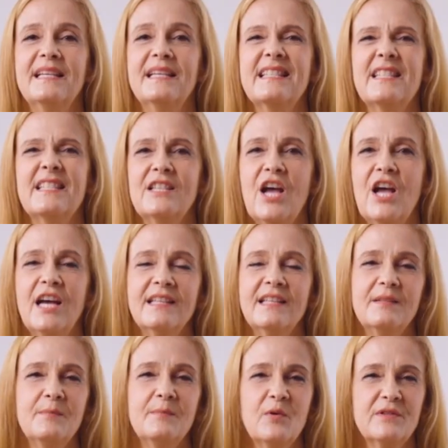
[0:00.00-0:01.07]
it's not
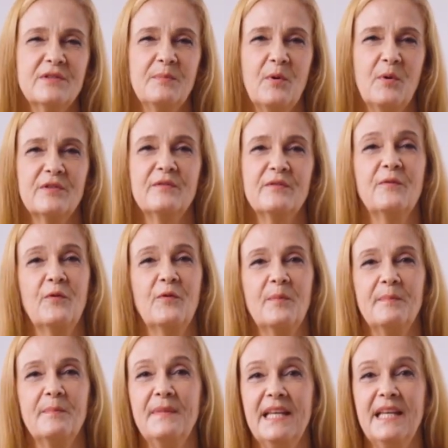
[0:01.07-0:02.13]
the most important for
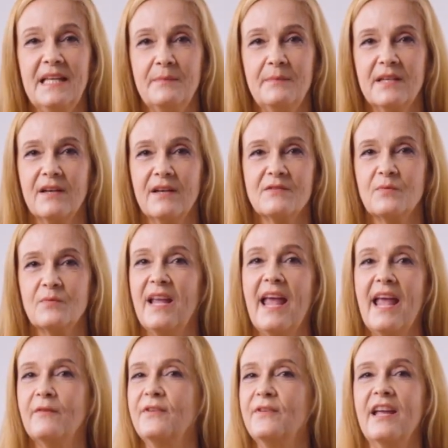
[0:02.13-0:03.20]
me because we
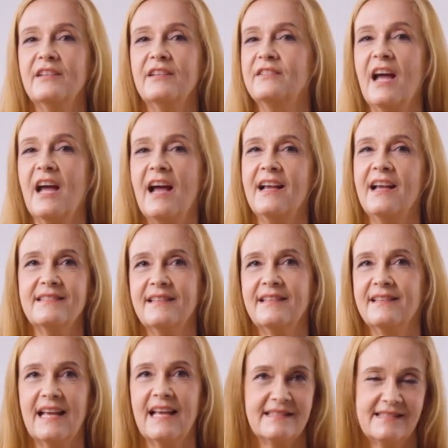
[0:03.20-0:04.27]
have hair dyes and
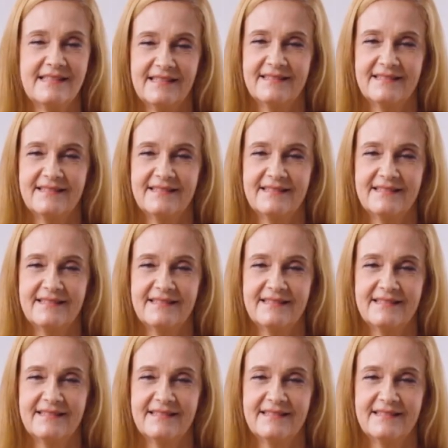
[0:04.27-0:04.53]
that's it.